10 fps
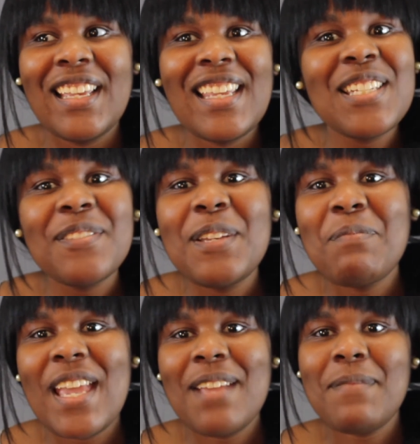it's
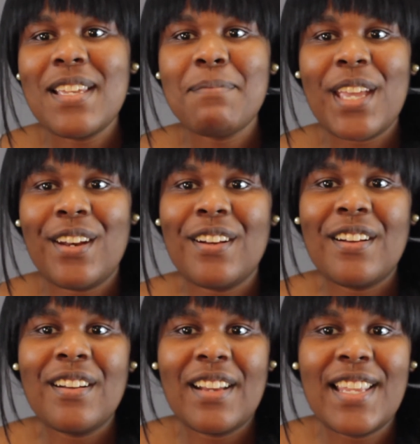what made me
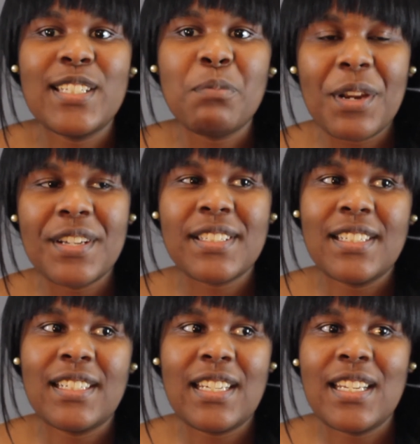better as a
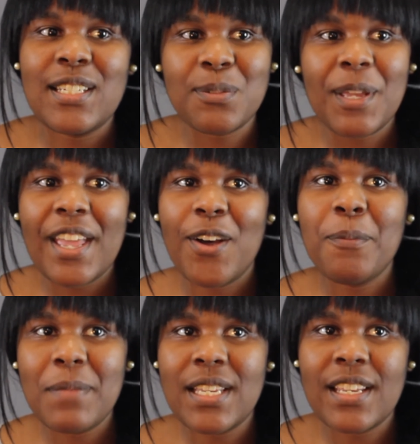person, and it's what
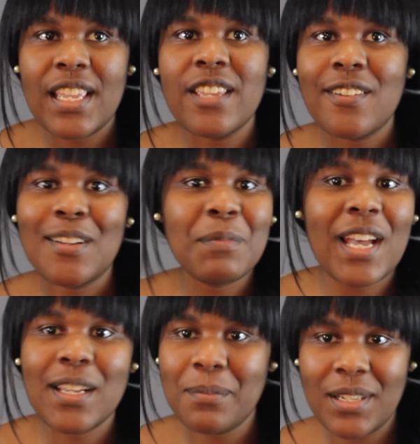helped me to heal. I'm
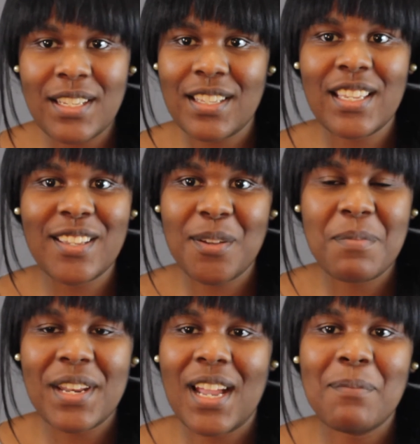not completely
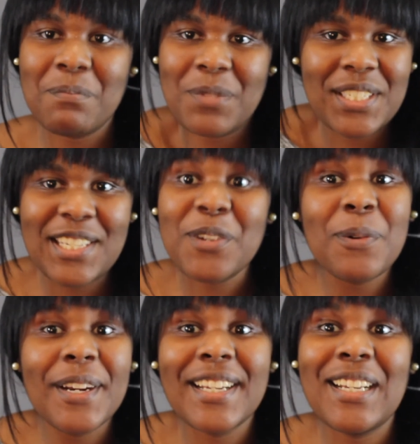healed, but I'm still
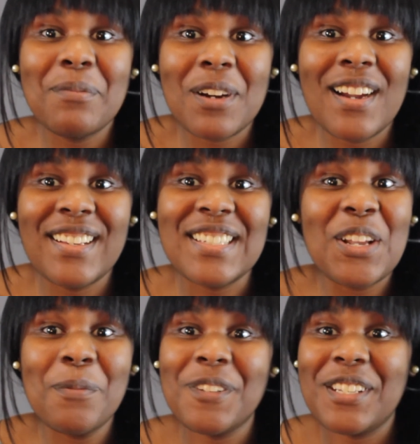working in progress,
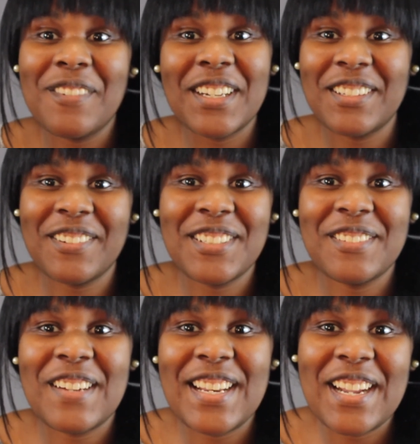hopefully working towards
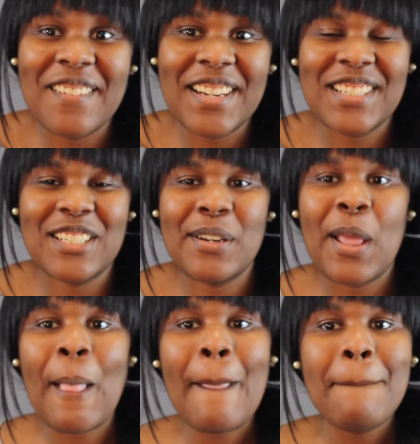the right direction.
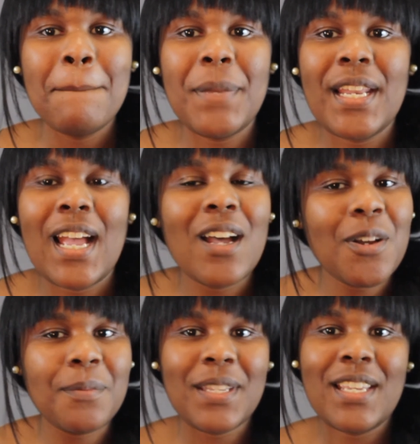But I hope